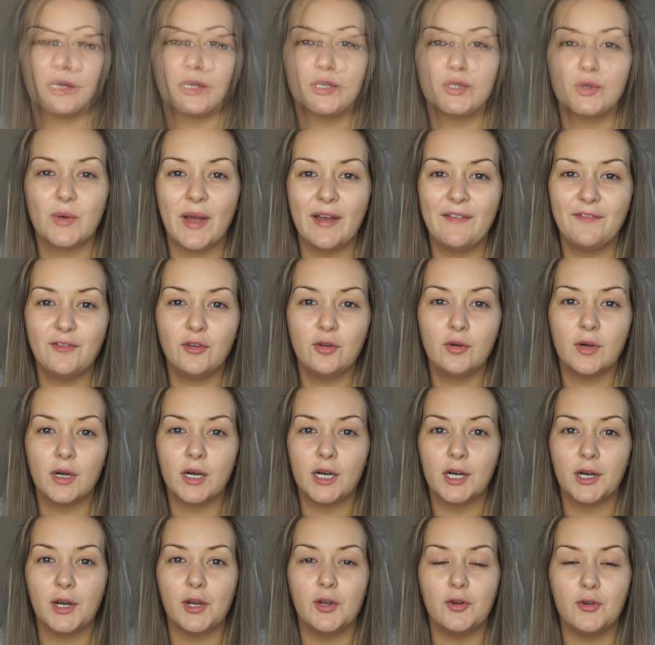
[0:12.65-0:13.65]
So if you
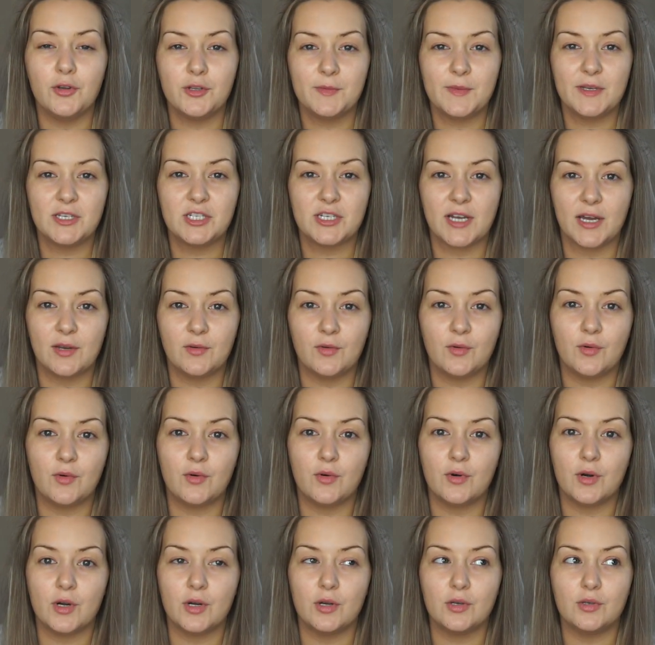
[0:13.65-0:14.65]
are new to my channel
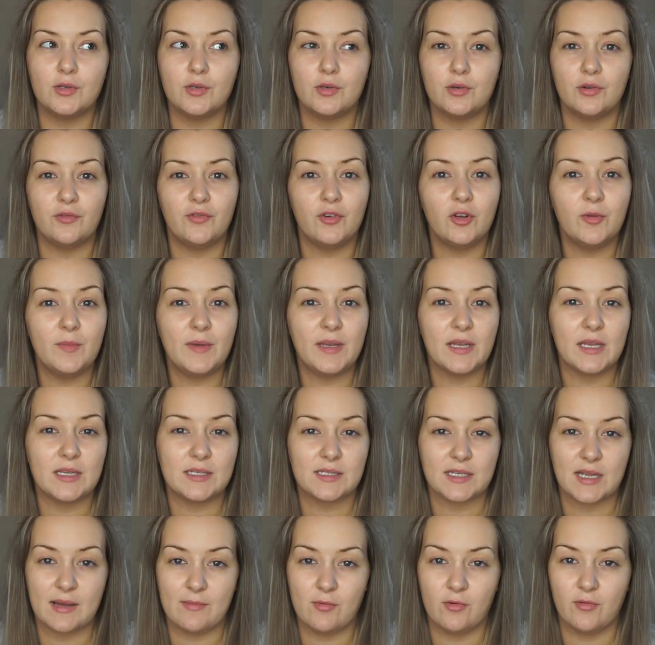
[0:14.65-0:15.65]
or do not follow me on
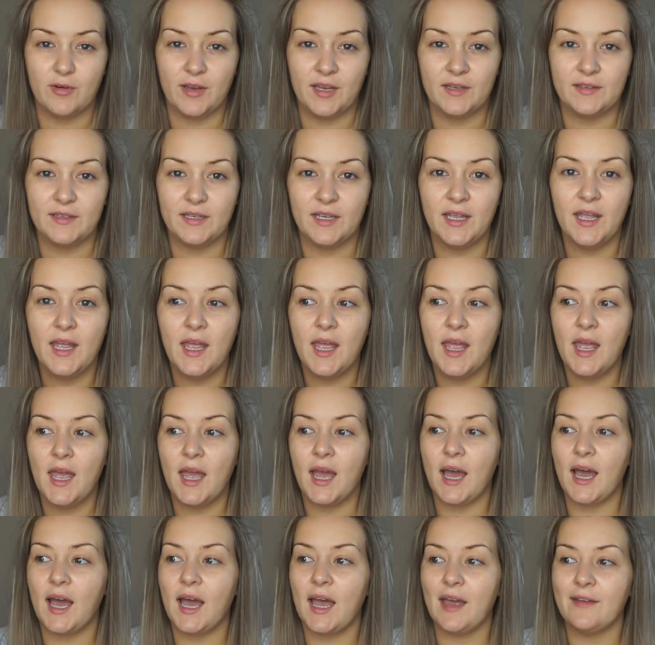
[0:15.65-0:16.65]
Instagram already,
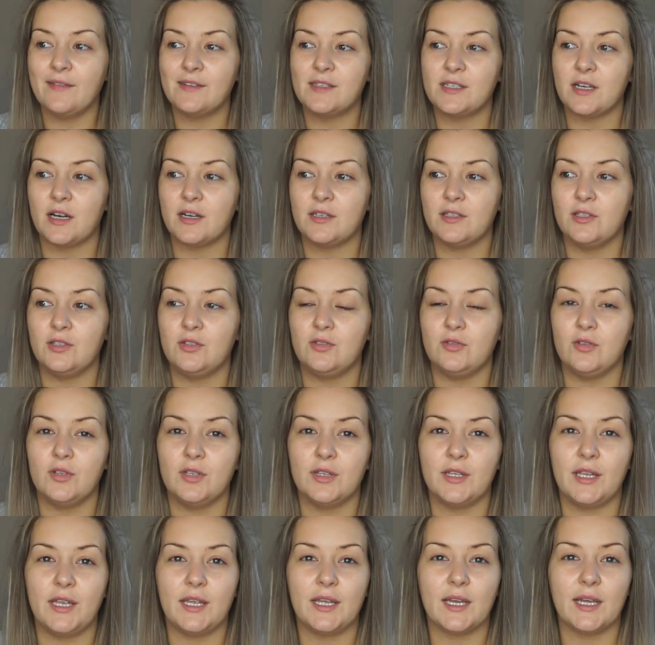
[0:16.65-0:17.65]
I've started
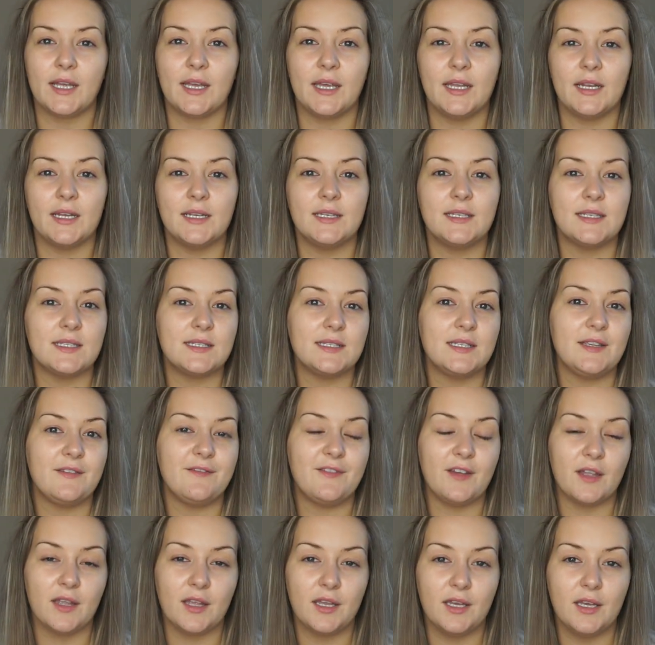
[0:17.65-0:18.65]
doing like a kind of Disney
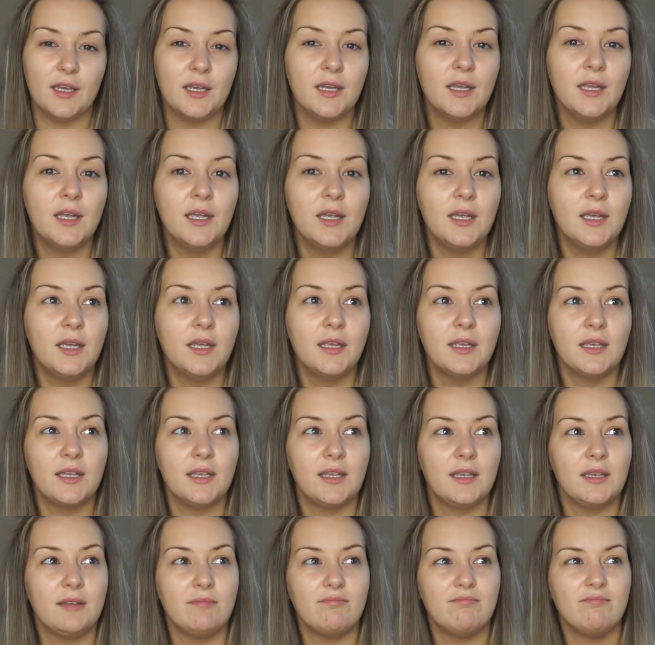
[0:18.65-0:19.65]
villain
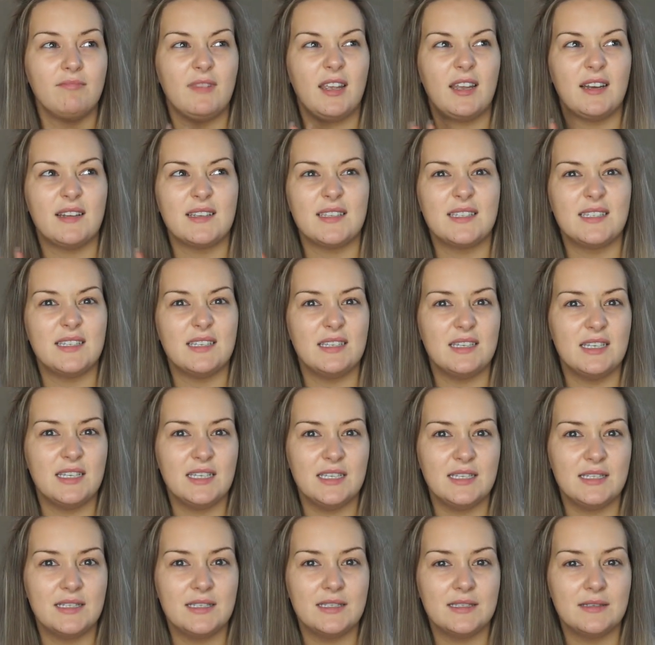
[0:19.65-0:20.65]
kind of
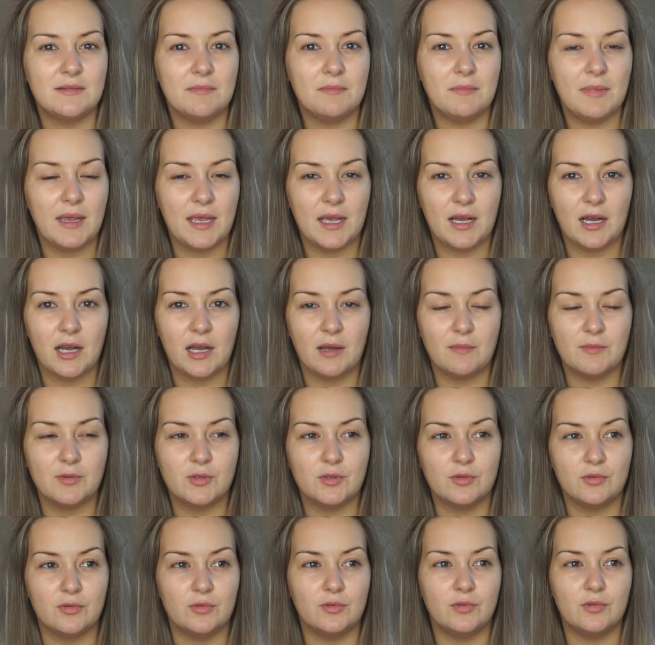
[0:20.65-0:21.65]
series makeup.
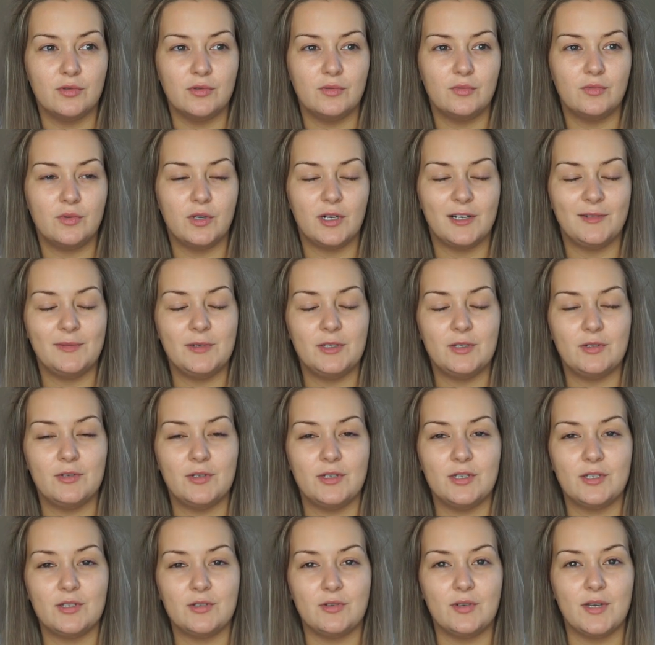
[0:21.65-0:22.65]
So what I've been
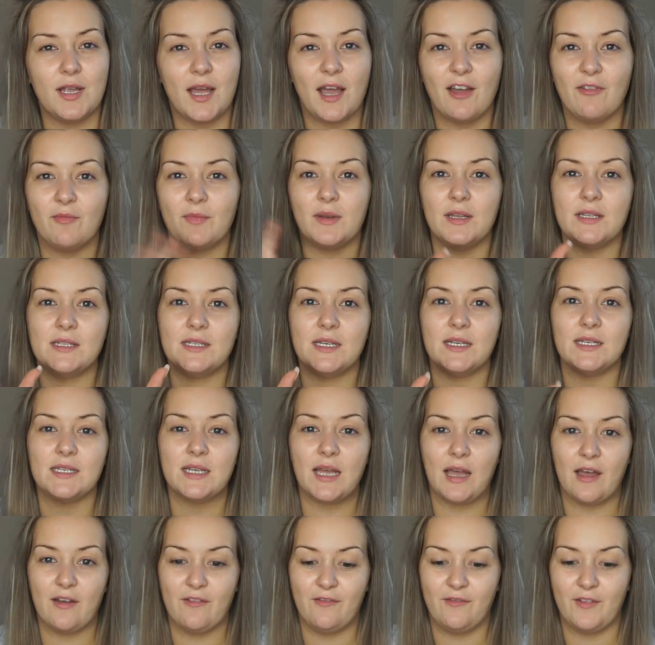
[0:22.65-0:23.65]
doing is doing half princess,
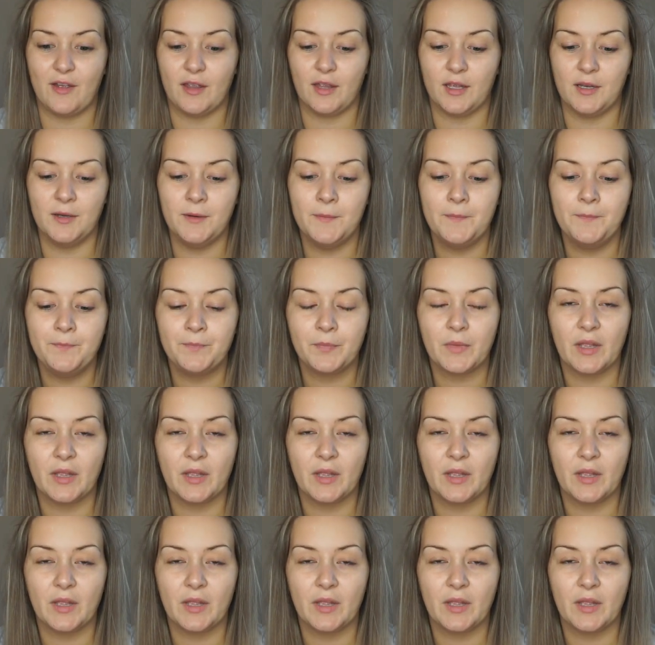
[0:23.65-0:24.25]
half villain.